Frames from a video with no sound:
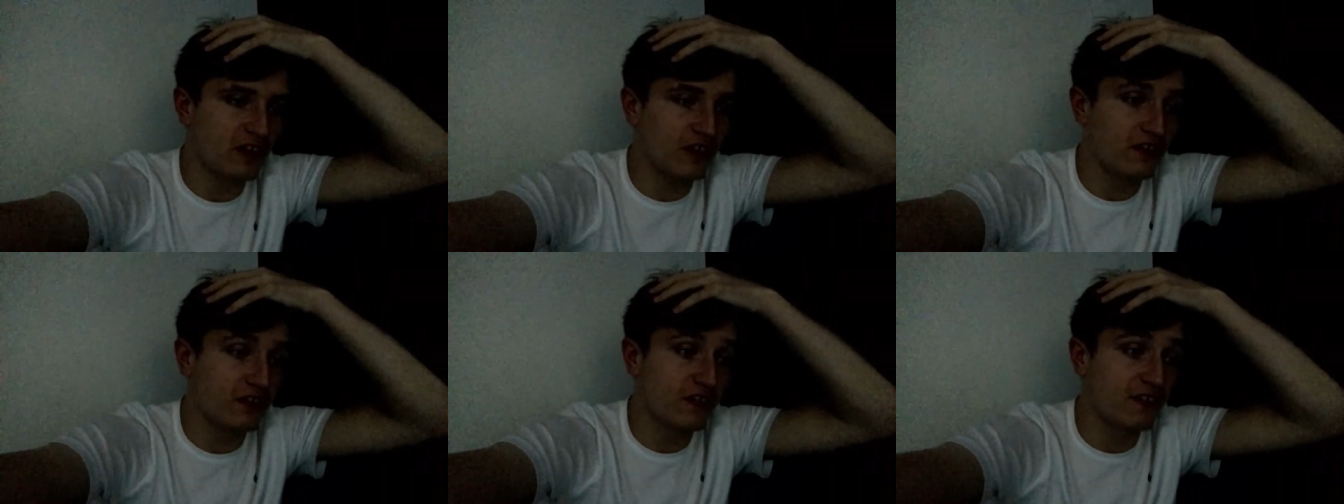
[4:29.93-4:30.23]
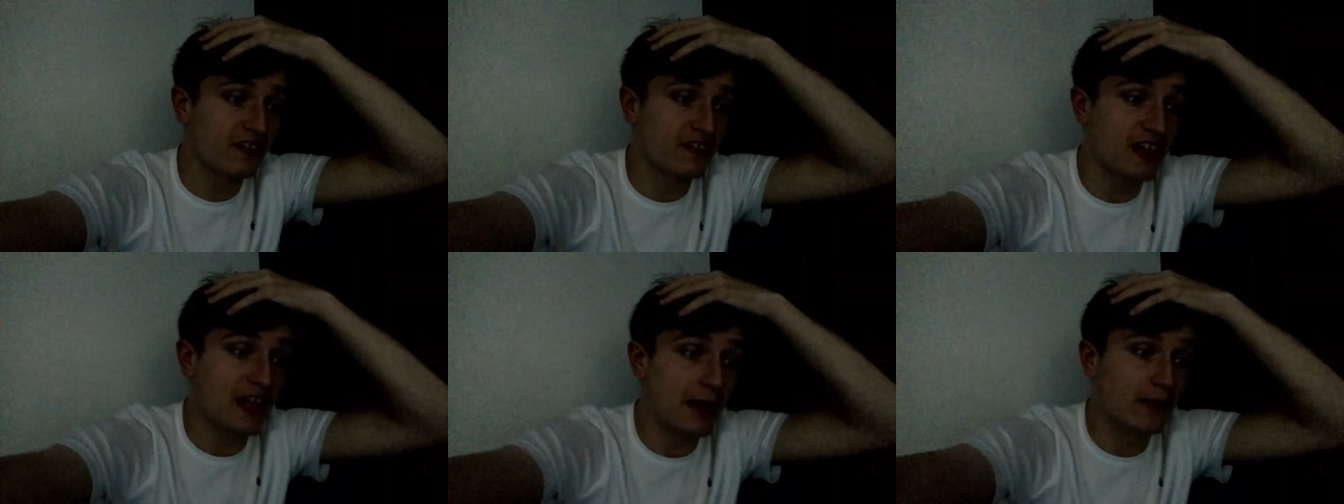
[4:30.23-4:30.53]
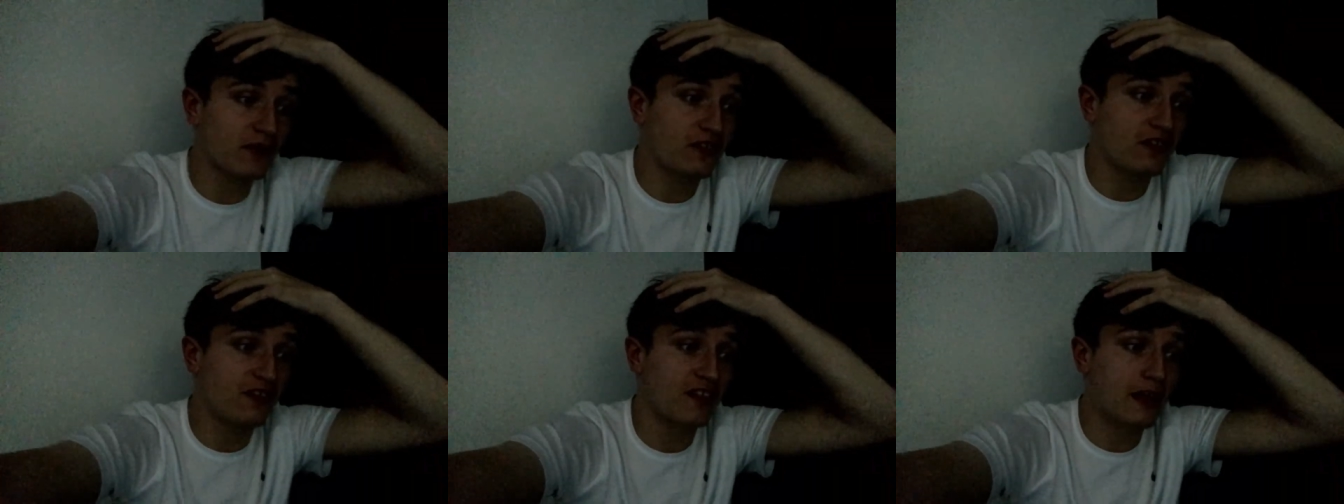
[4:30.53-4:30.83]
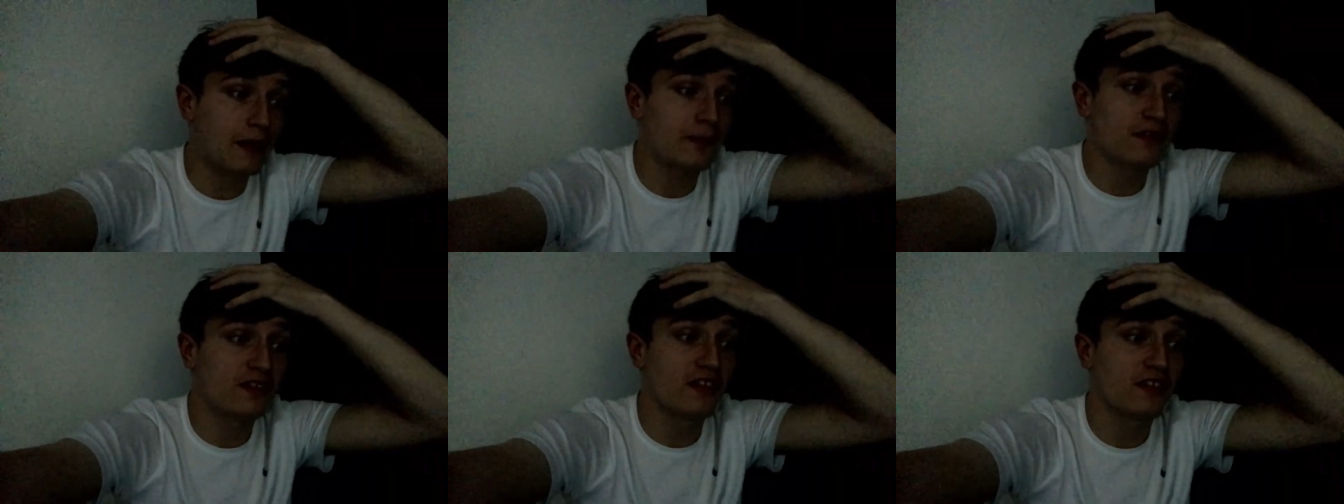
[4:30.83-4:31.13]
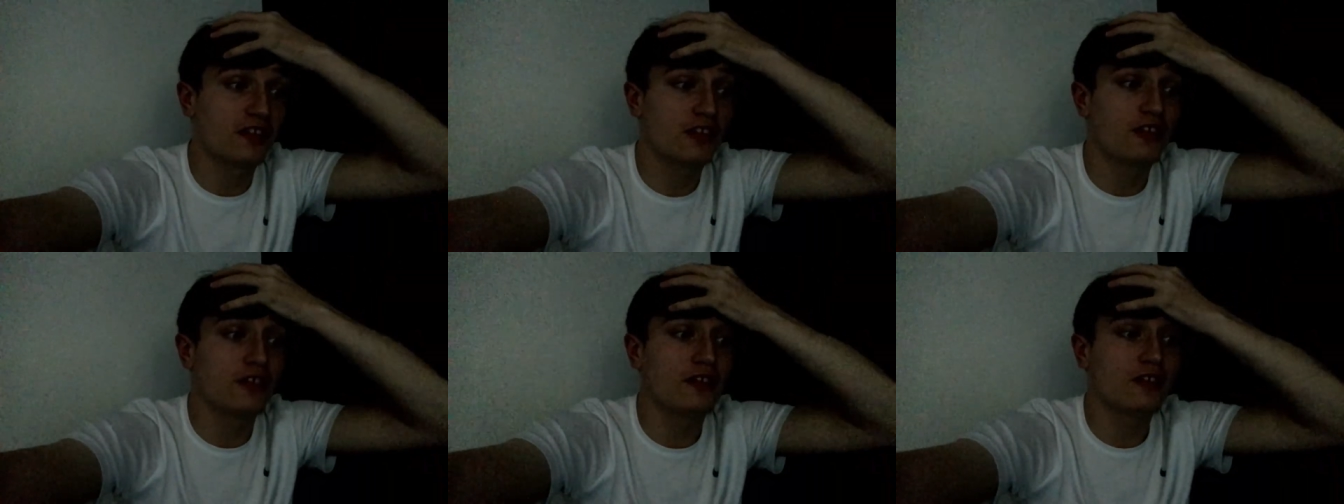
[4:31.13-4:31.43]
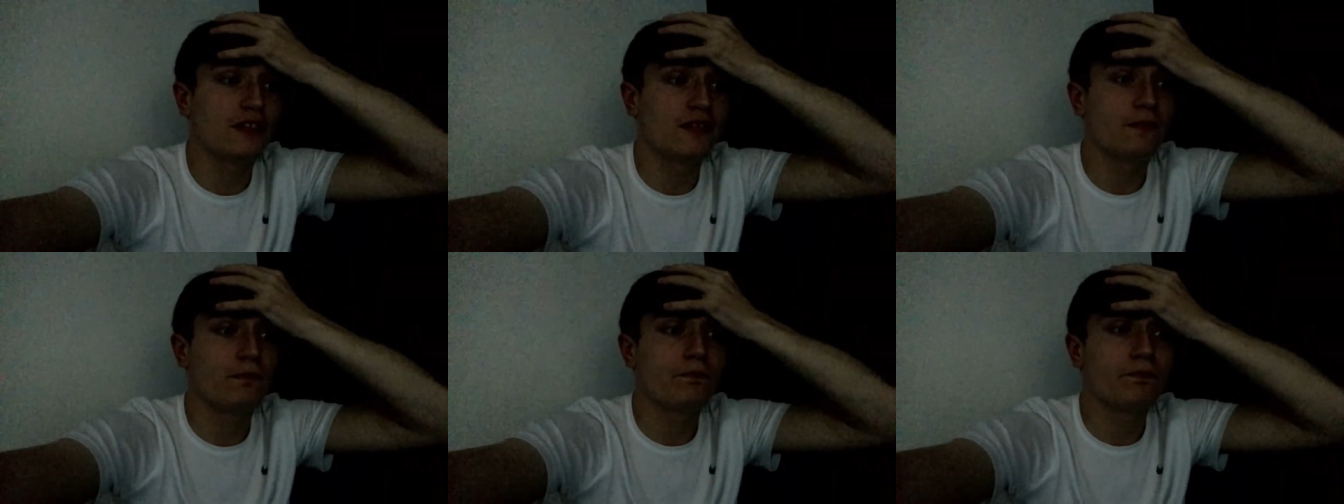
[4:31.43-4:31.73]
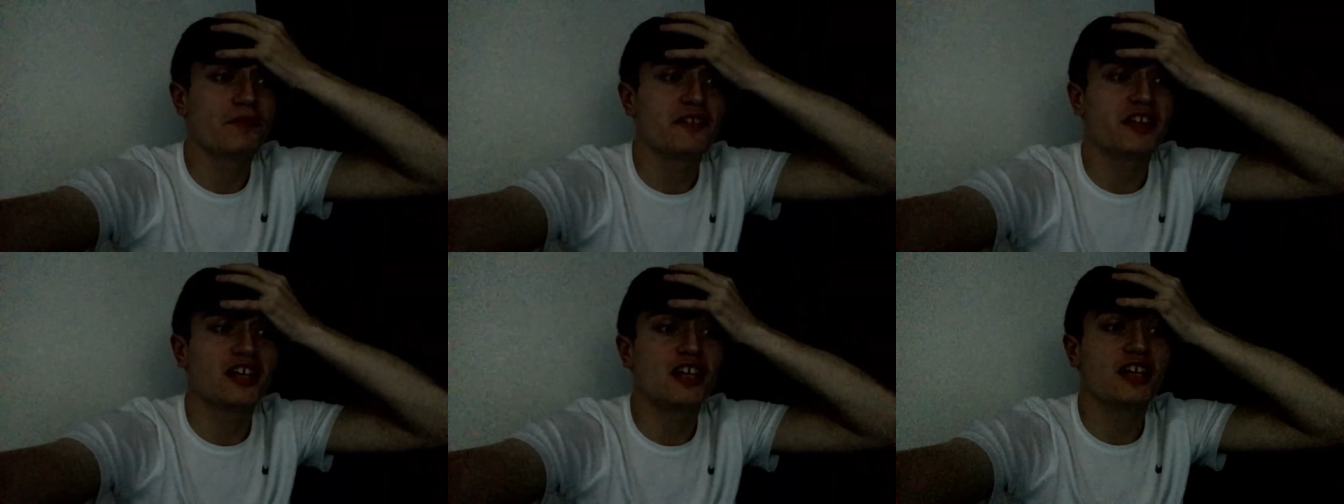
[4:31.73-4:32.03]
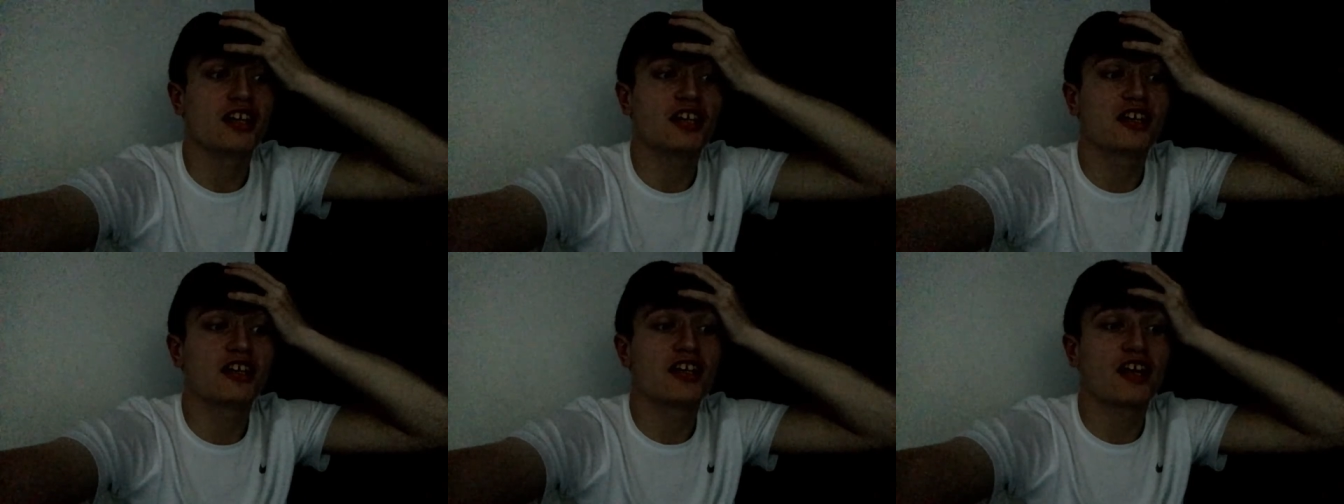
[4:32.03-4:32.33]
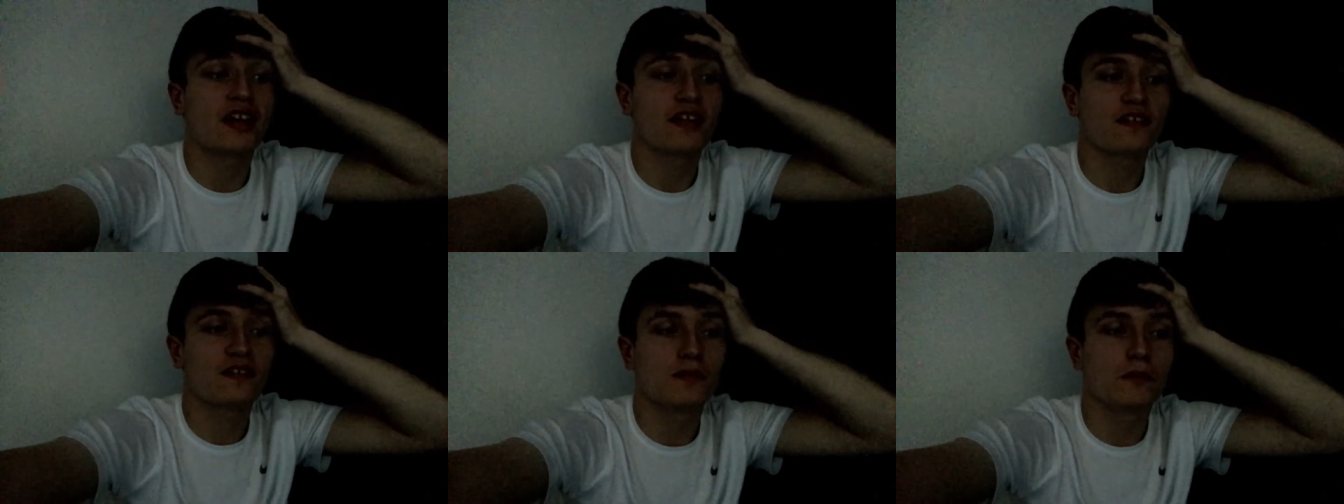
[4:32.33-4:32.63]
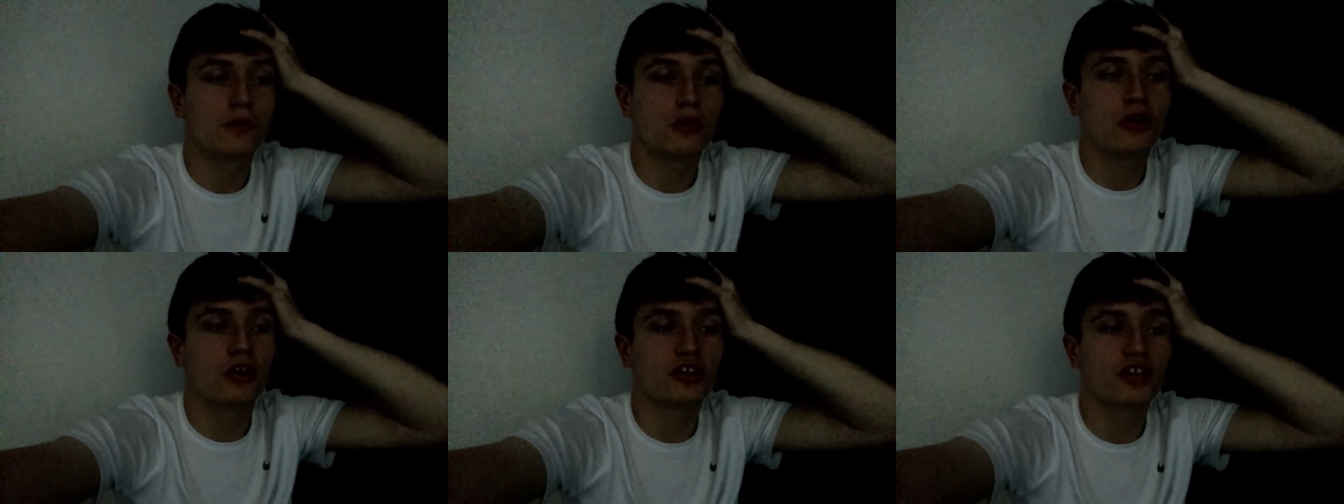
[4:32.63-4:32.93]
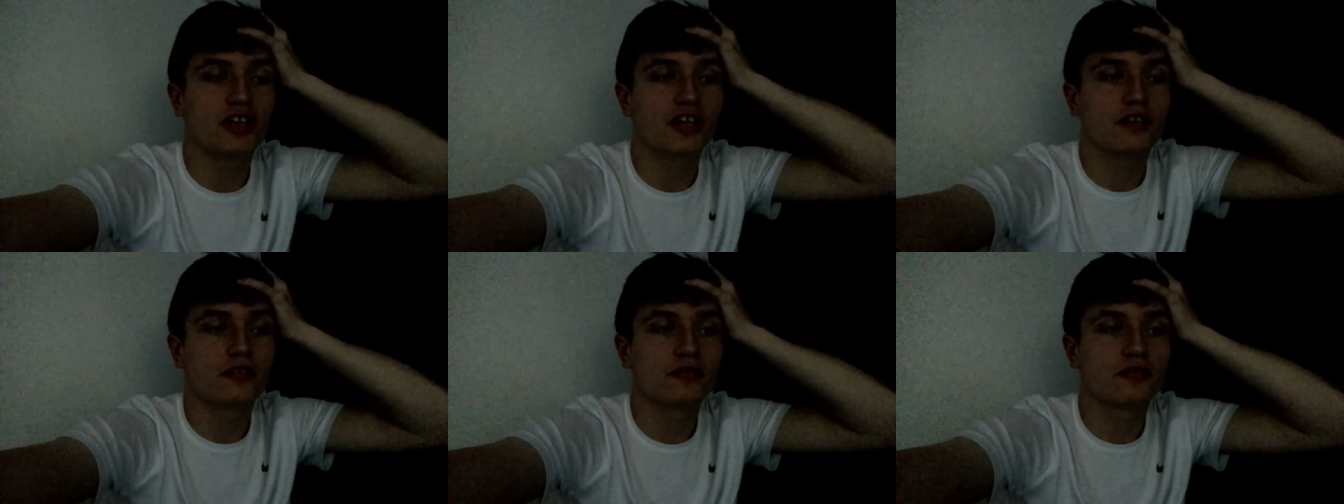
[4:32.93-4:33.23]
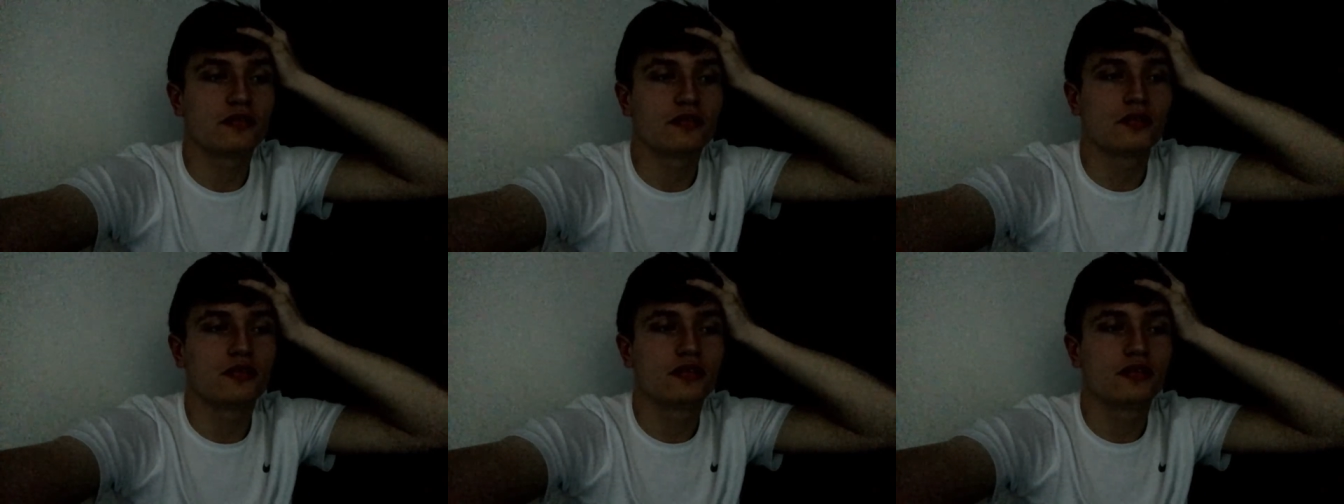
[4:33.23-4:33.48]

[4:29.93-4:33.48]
and slept and slept till the next morning.